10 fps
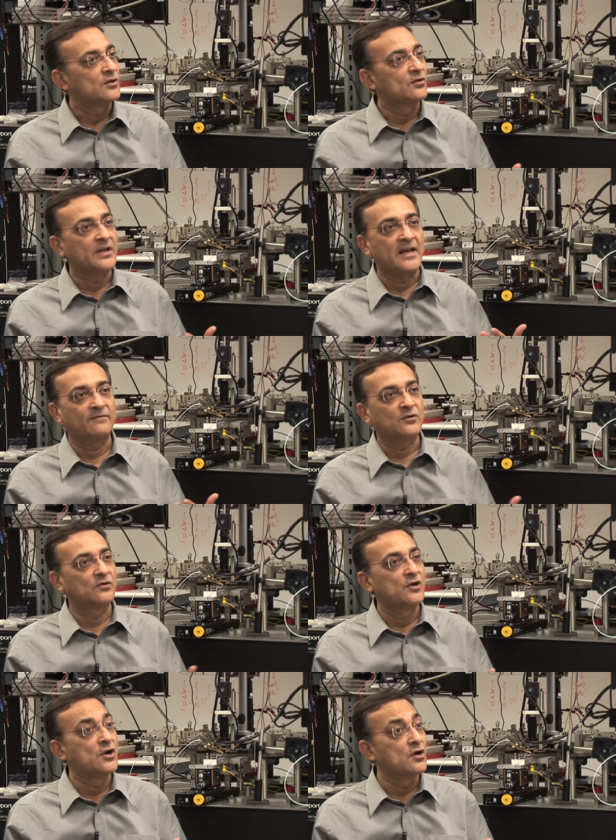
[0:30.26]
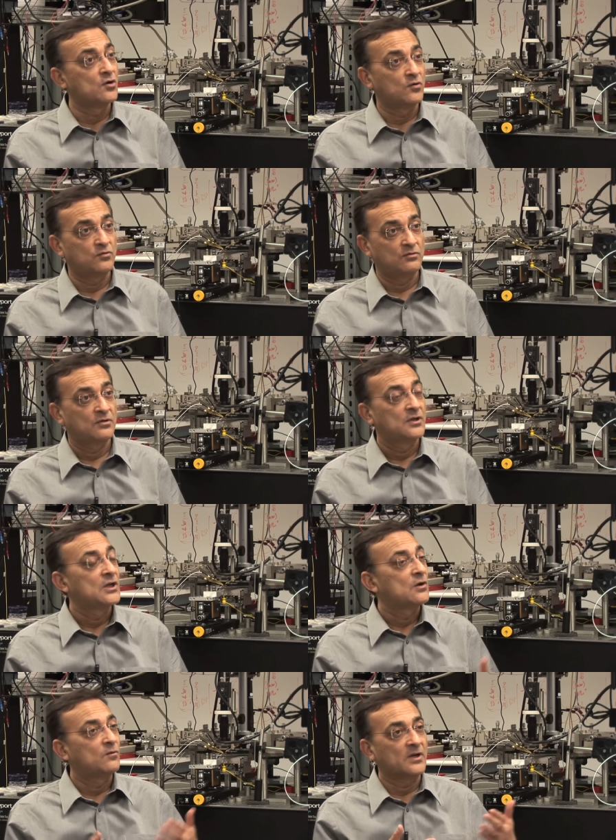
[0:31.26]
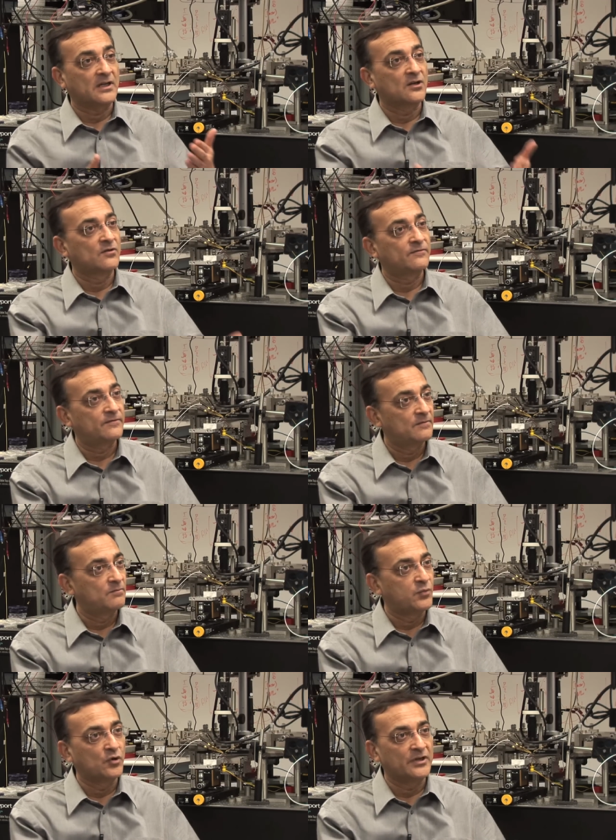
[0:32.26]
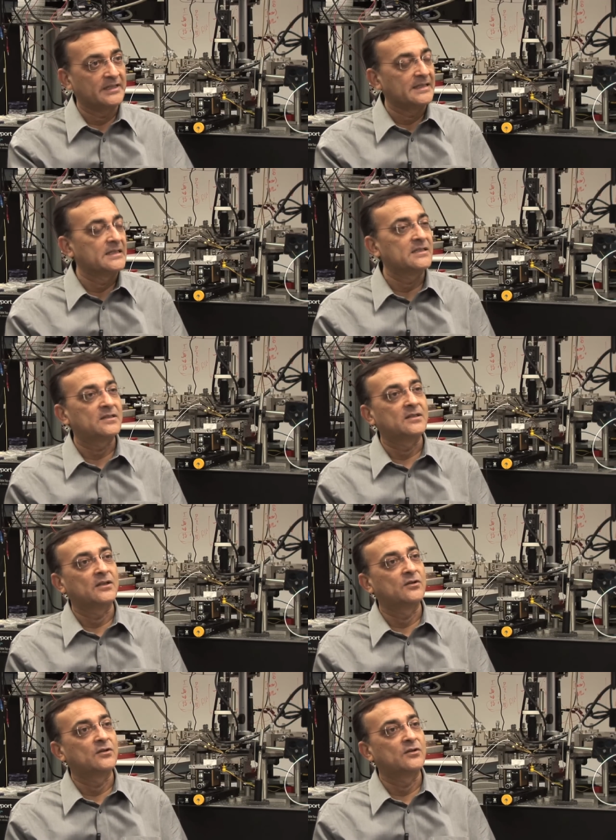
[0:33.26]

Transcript: don't have to know what kind of port it is.